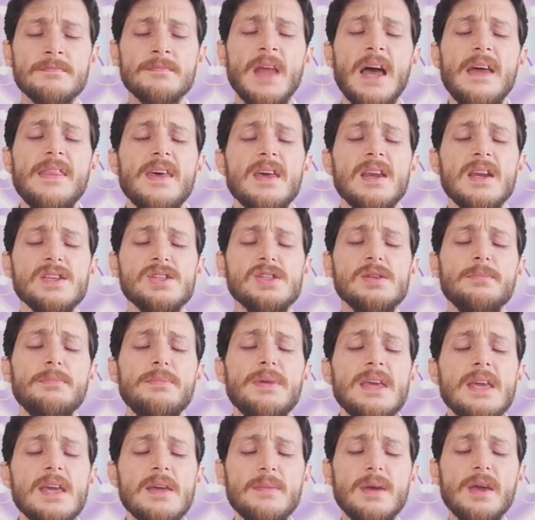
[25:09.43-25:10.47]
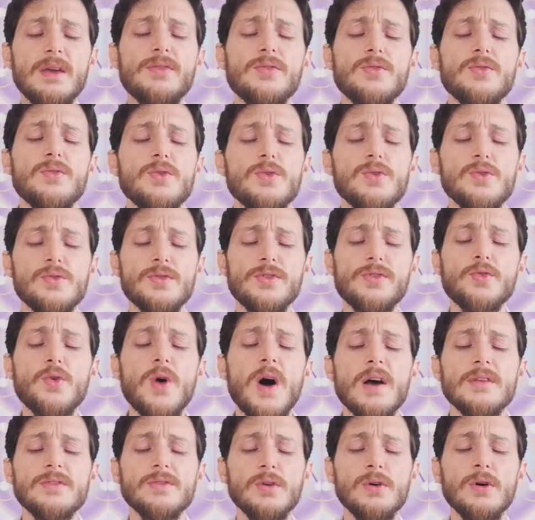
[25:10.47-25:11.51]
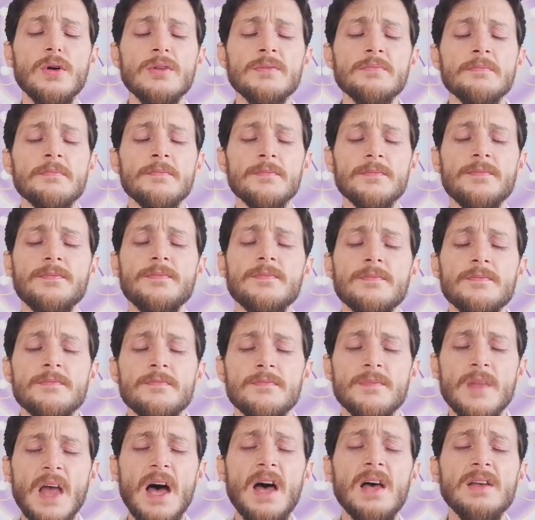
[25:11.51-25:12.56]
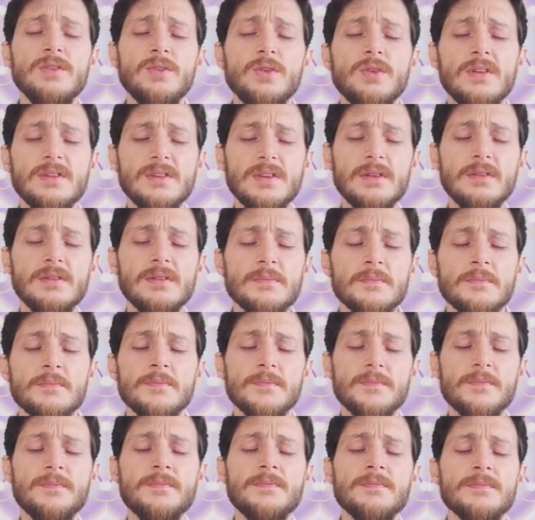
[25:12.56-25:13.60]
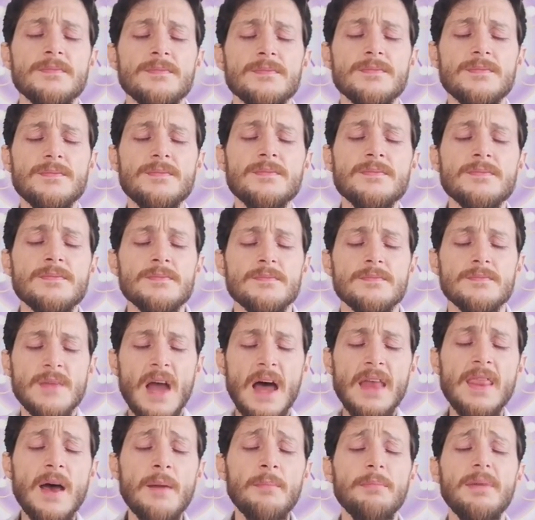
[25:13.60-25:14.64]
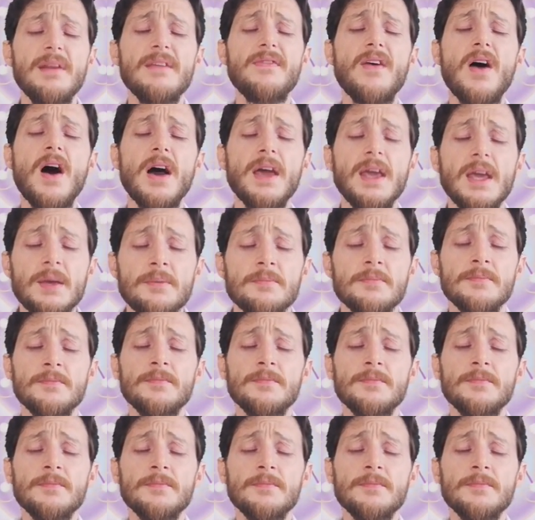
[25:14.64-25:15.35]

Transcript: and energy beaming through you, through us all, as unison, and amplifying,